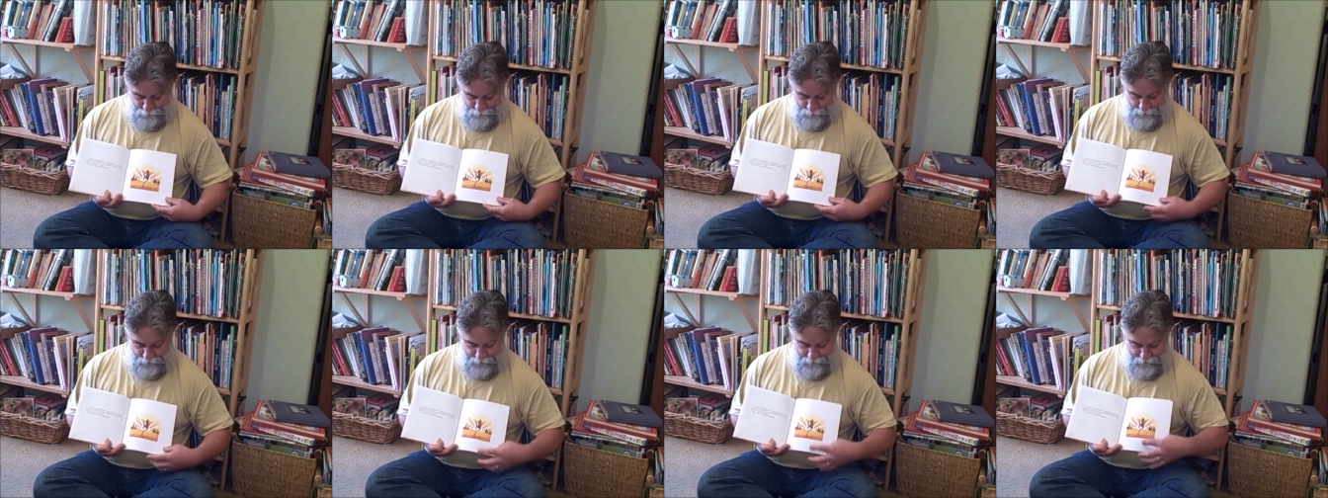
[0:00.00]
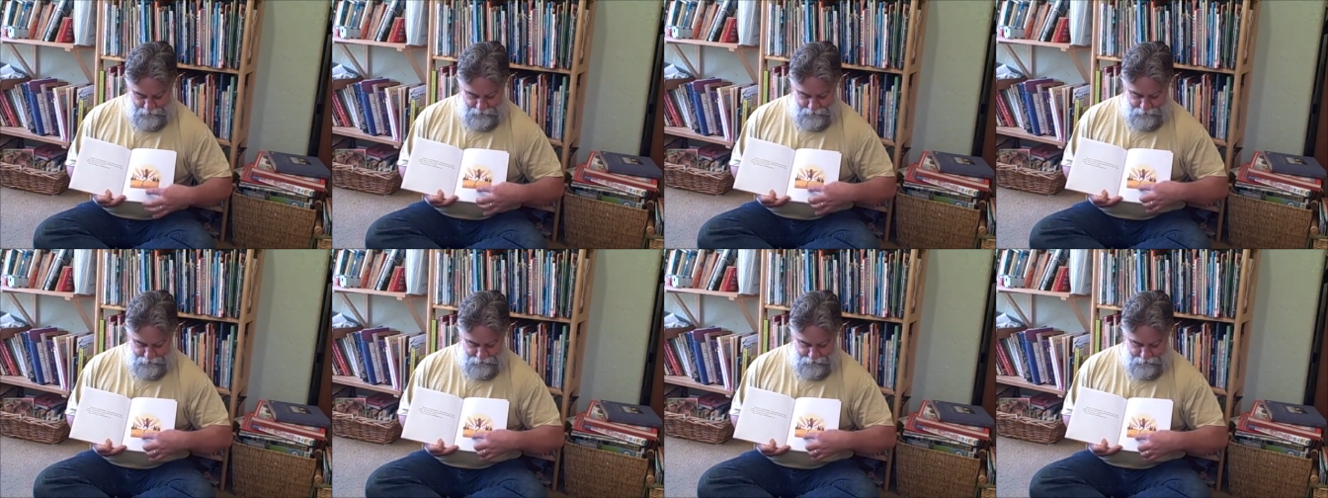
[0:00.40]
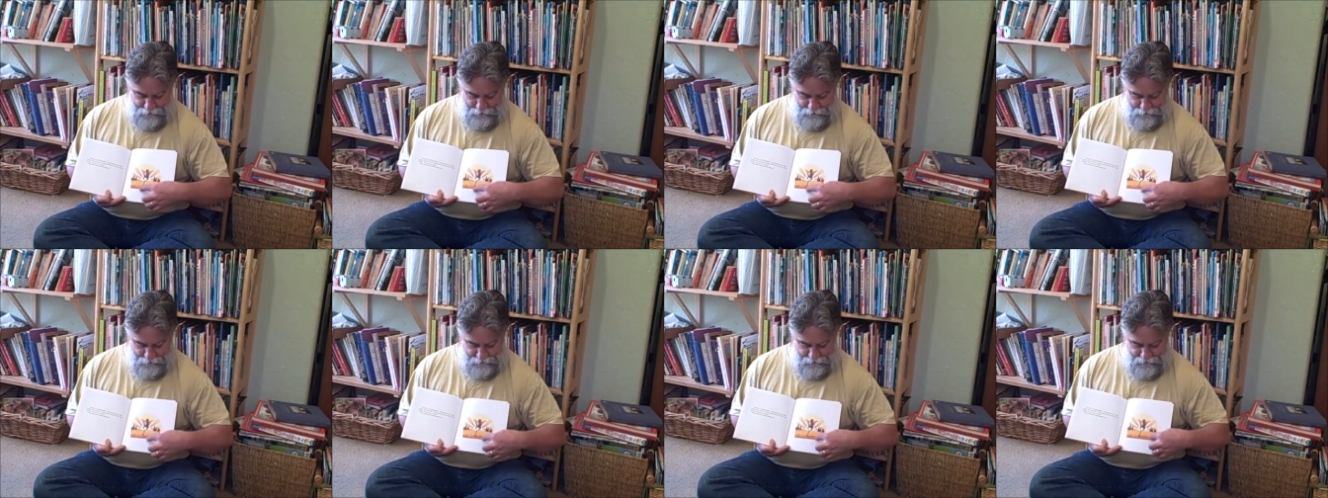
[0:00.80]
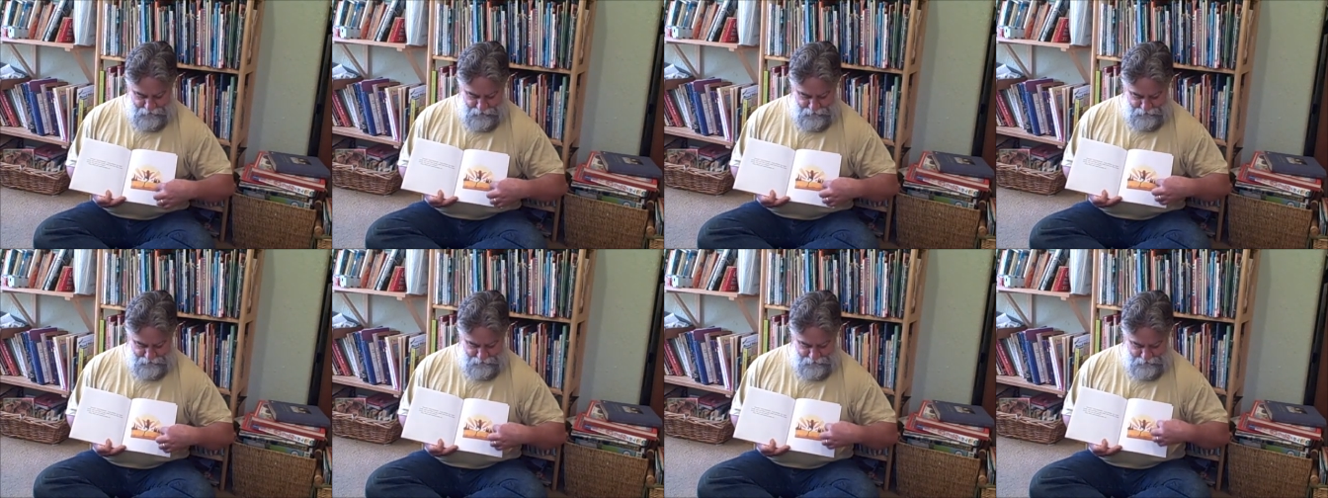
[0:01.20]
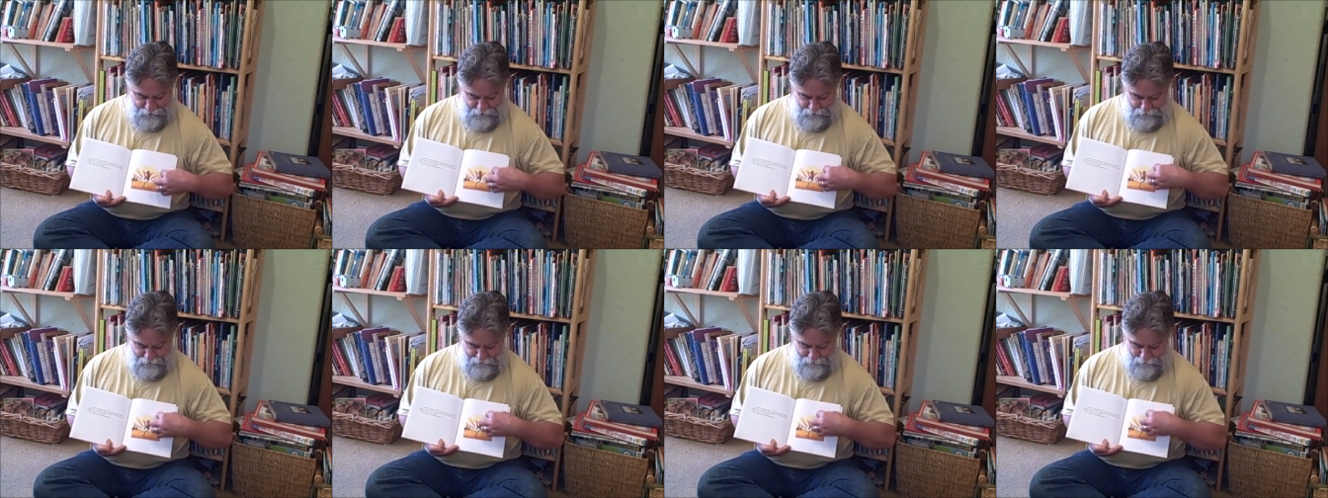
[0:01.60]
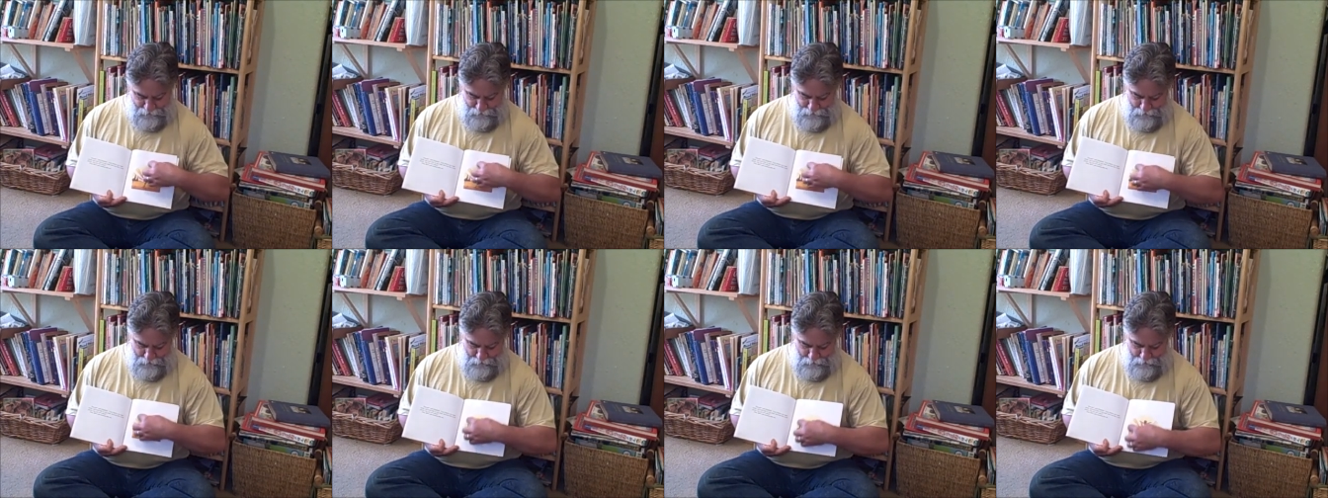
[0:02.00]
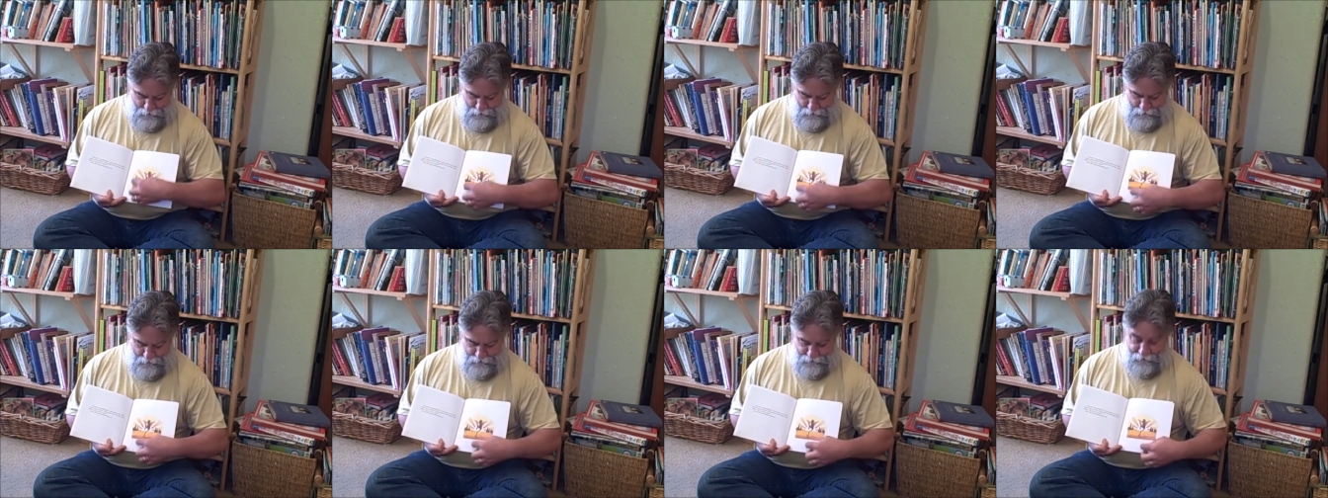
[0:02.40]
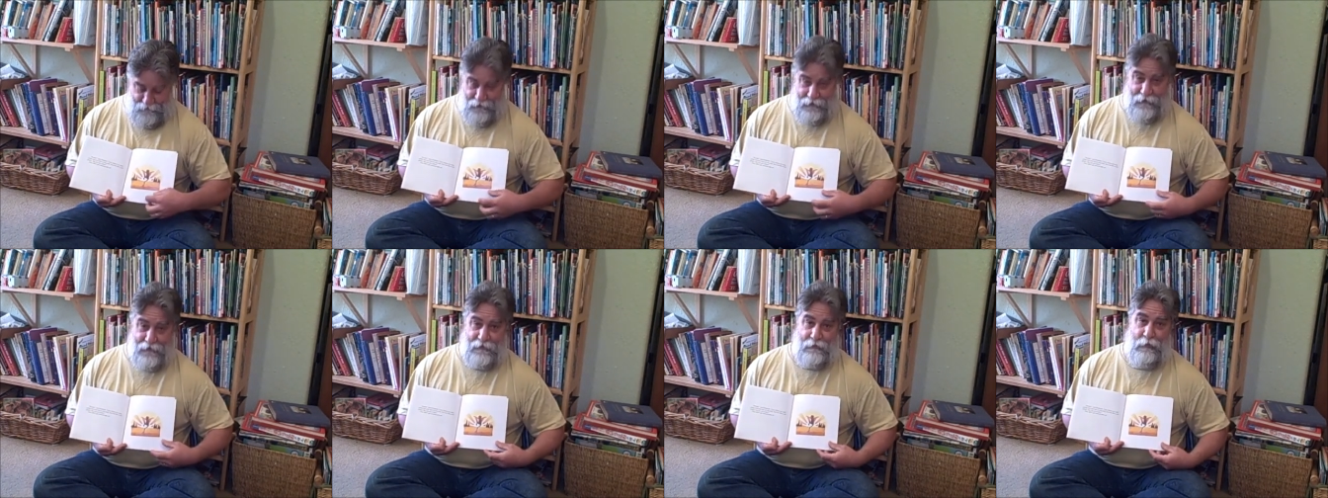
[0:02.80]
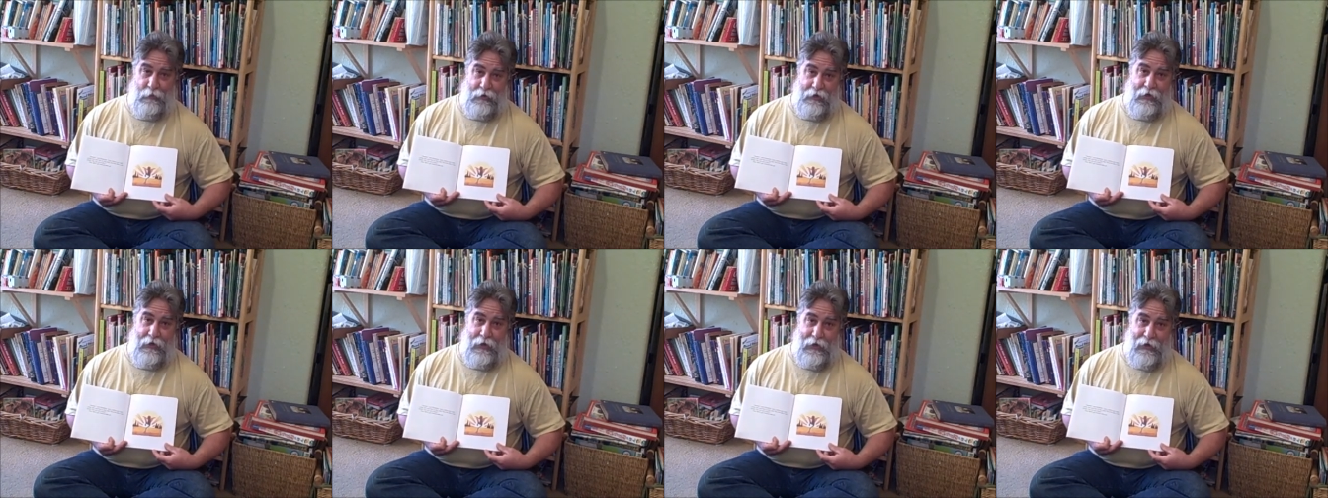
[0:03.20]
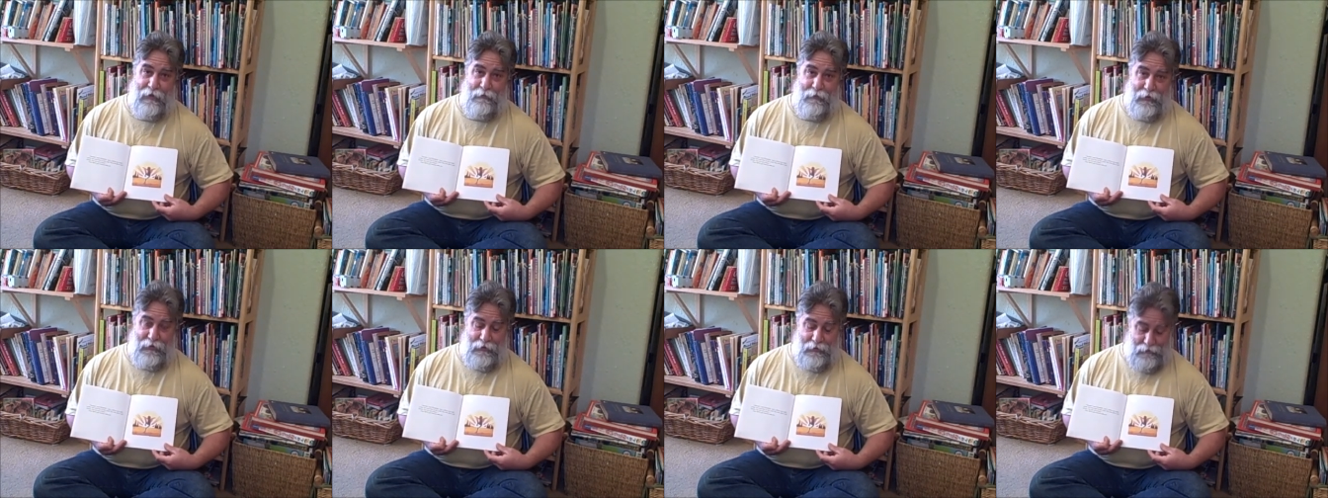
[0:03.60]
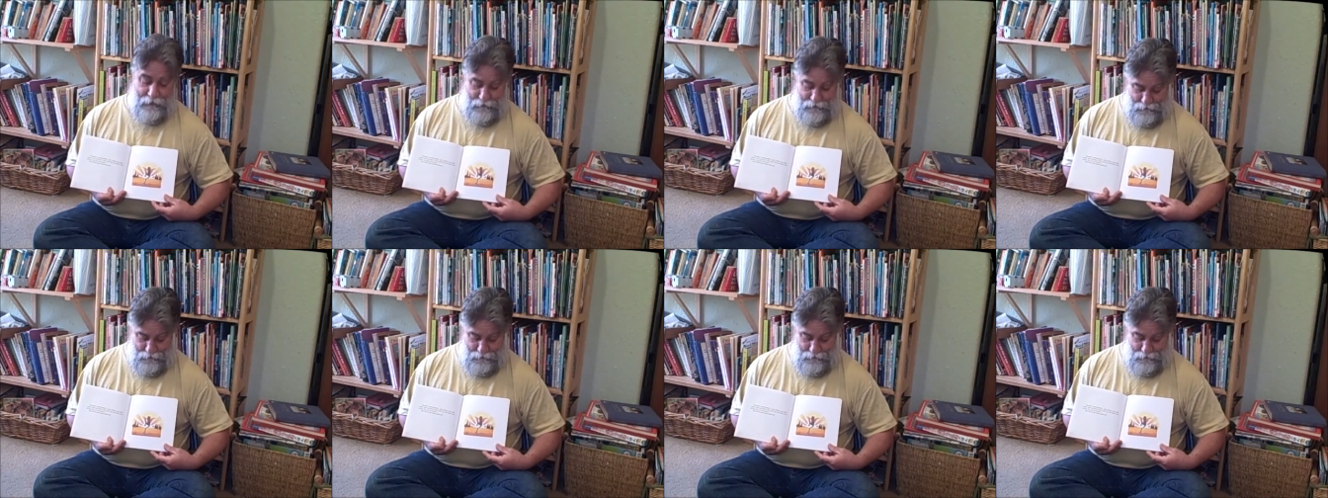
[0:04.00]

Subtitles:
And look, there she goes, dancing off. She looks pretty happy.